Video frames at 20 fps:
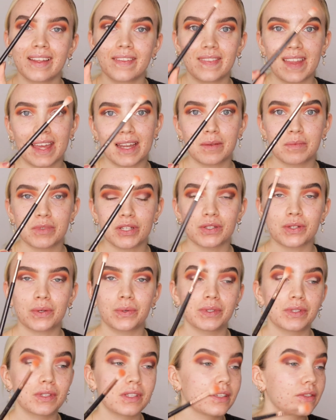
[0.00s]
then I'm just
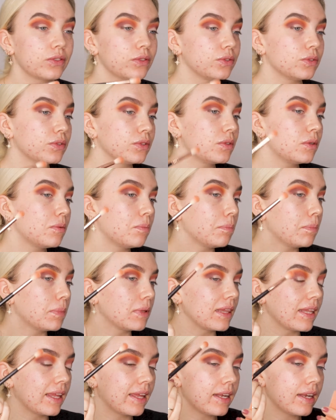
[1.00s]
going to
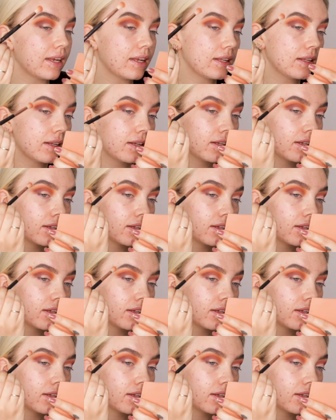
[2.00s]
blend